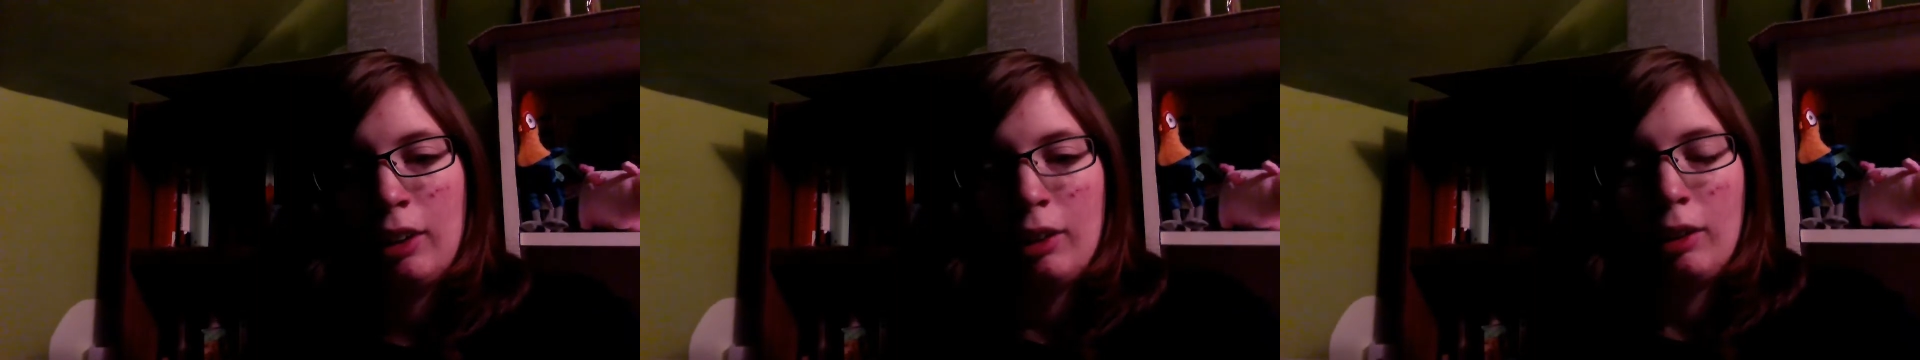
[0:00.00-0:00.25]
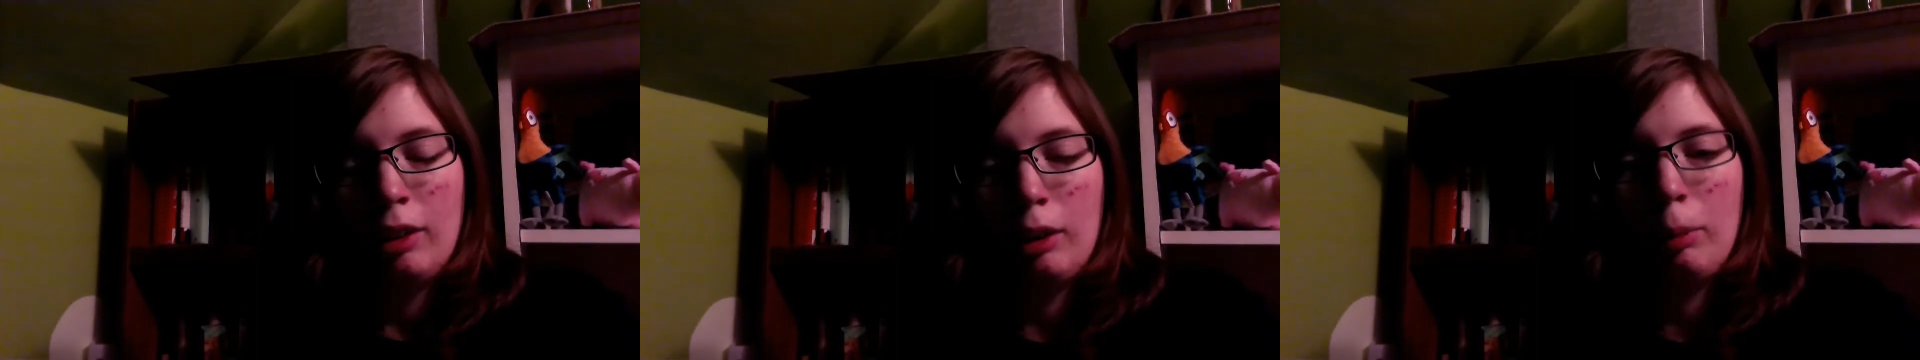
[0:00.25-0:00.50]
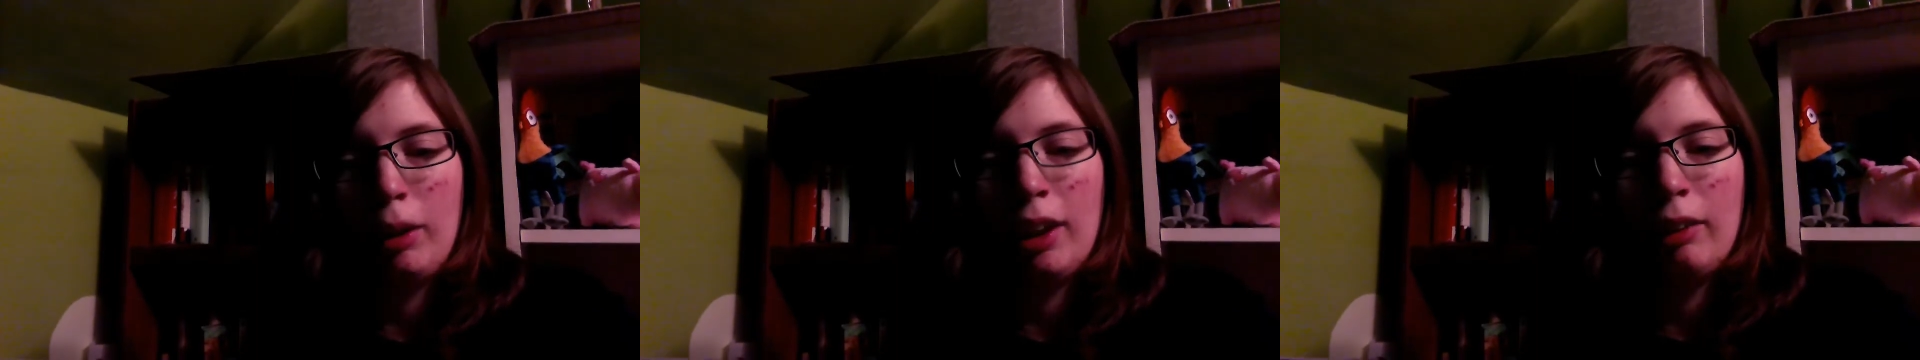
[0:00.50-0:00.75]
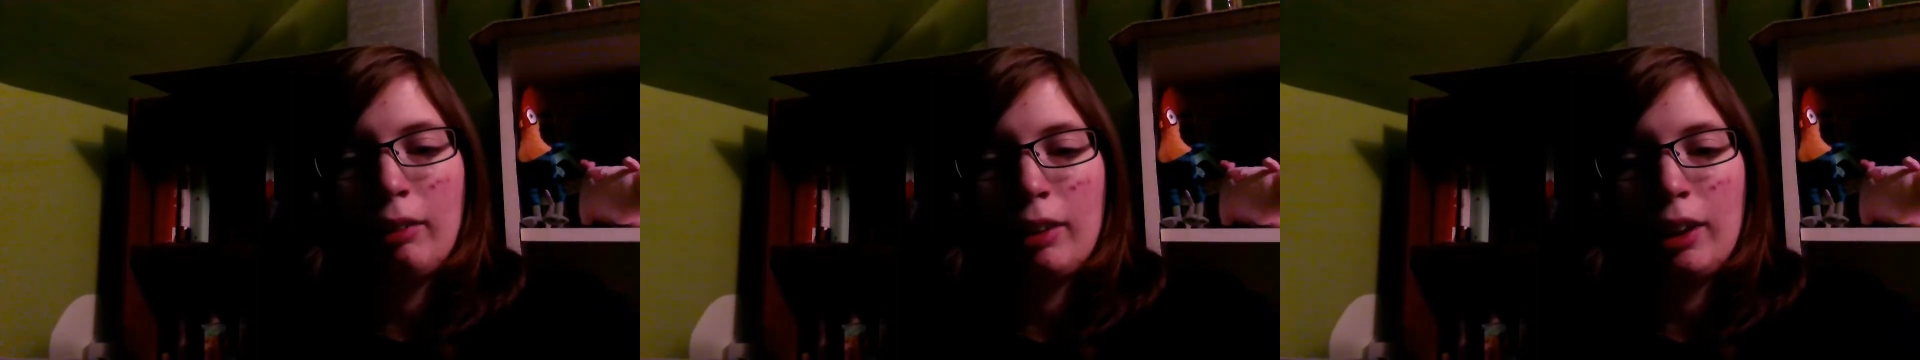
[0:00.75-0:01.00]

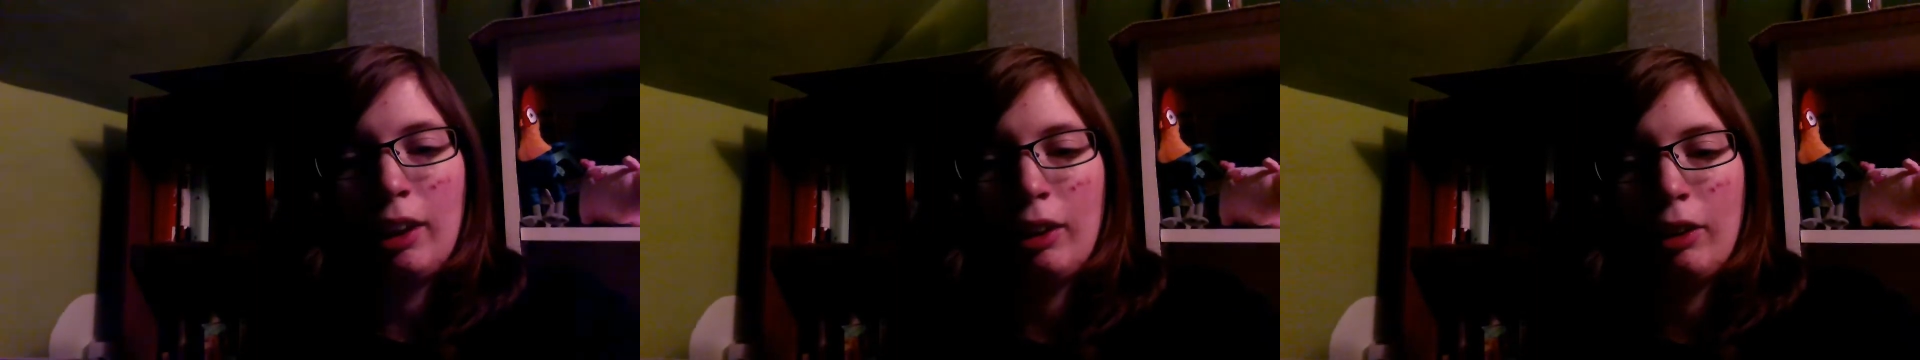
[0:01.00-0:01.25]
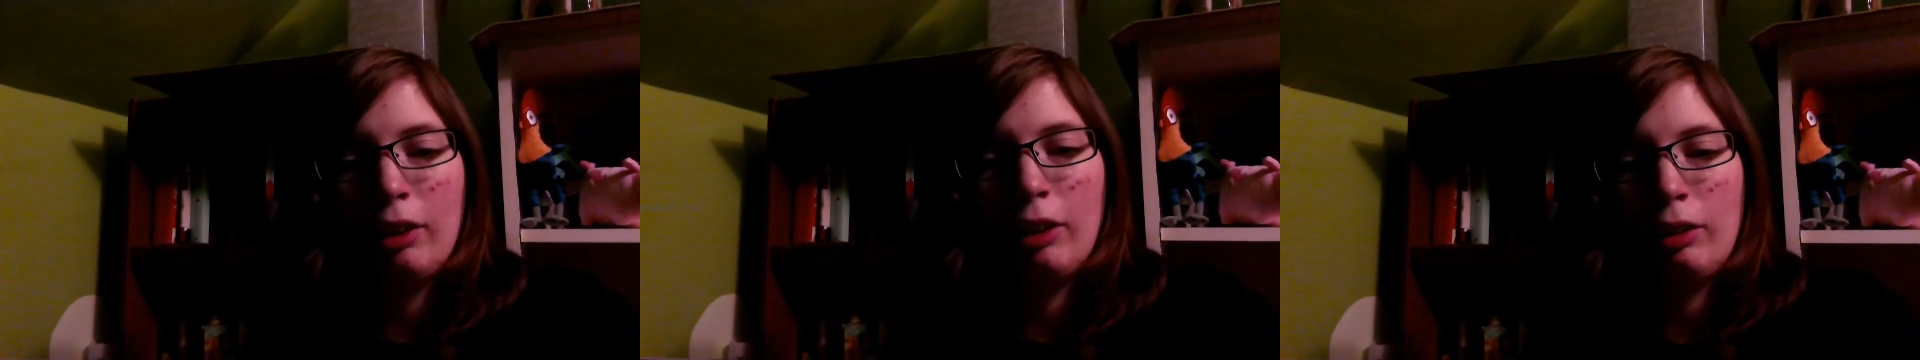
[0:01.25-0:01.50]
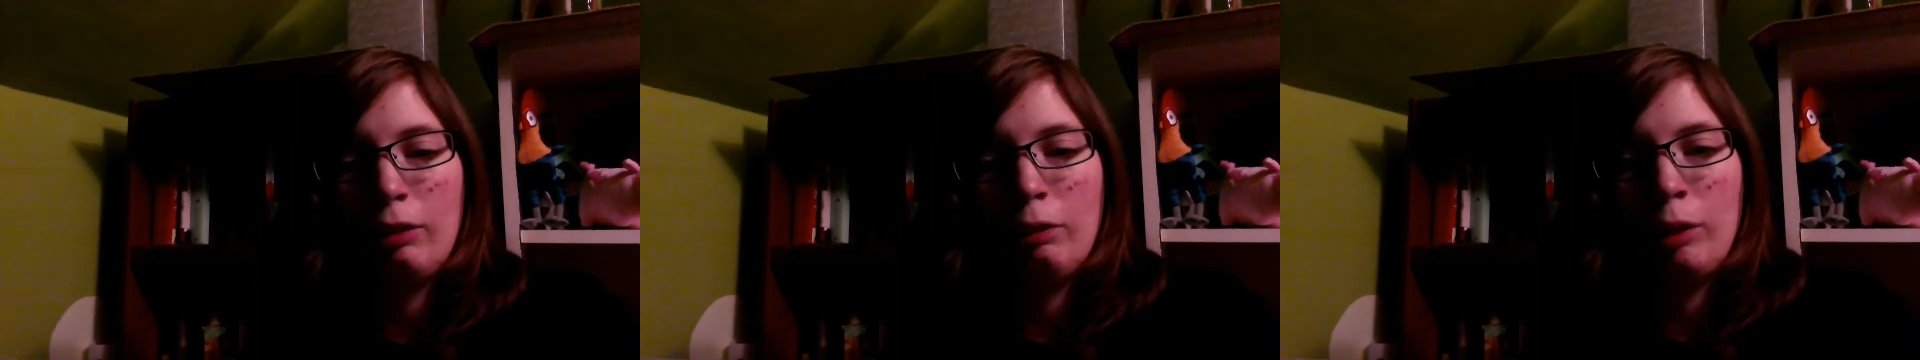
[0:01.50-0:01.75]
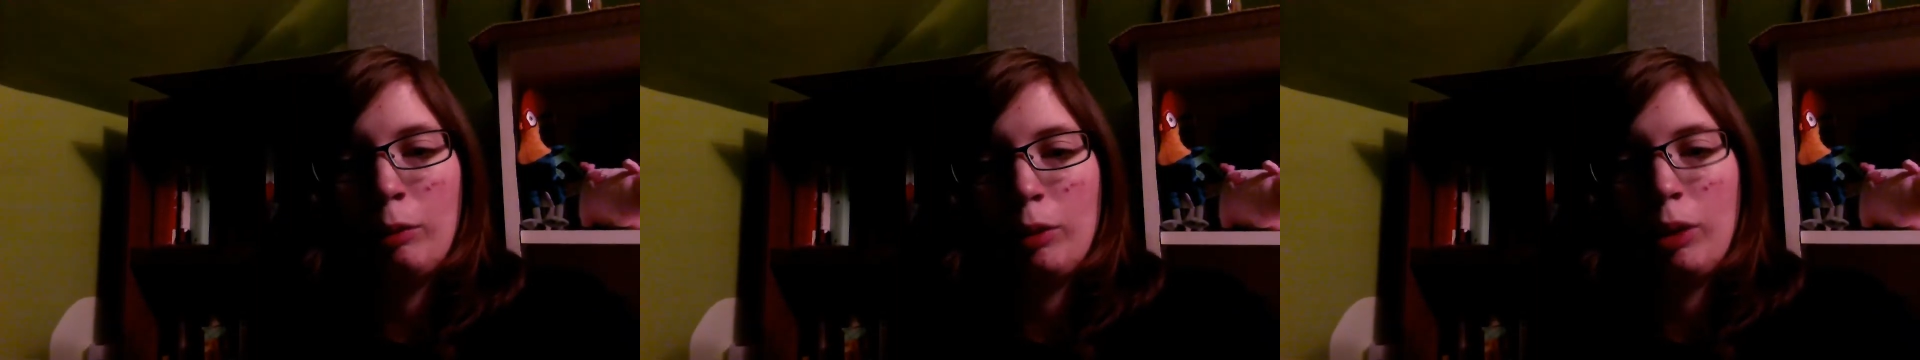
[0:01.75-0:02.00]
applying what they learned
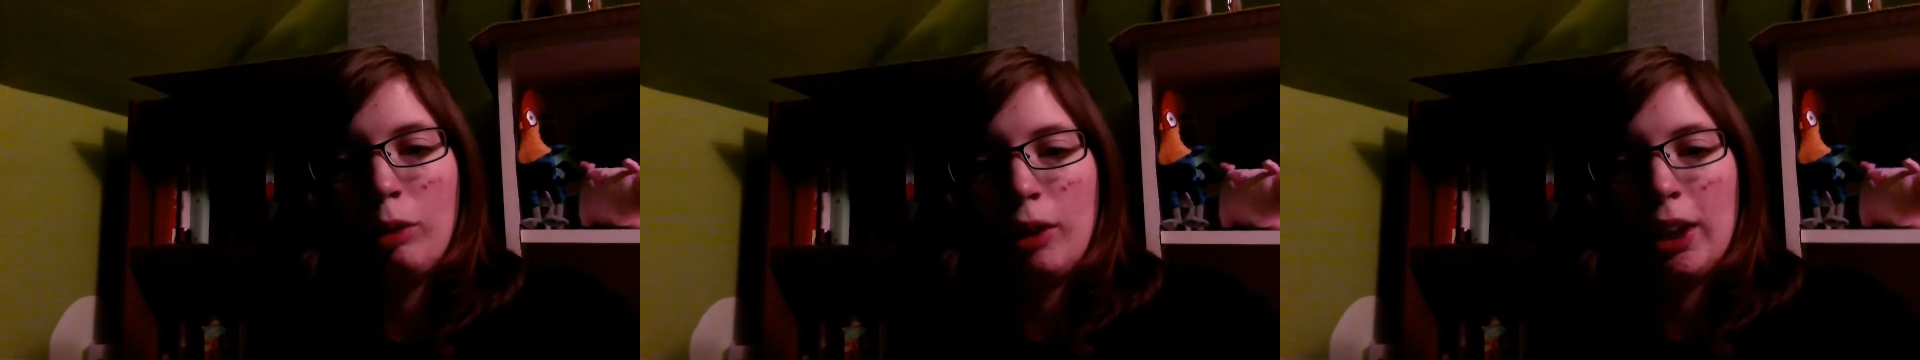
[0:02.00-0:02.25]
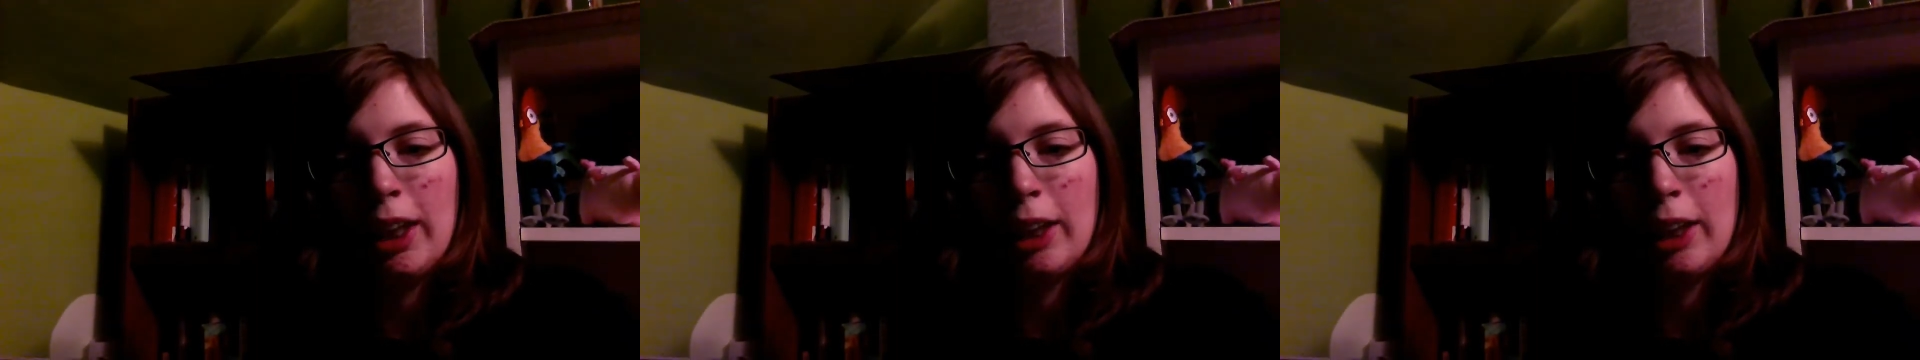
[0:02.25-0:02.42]
from doing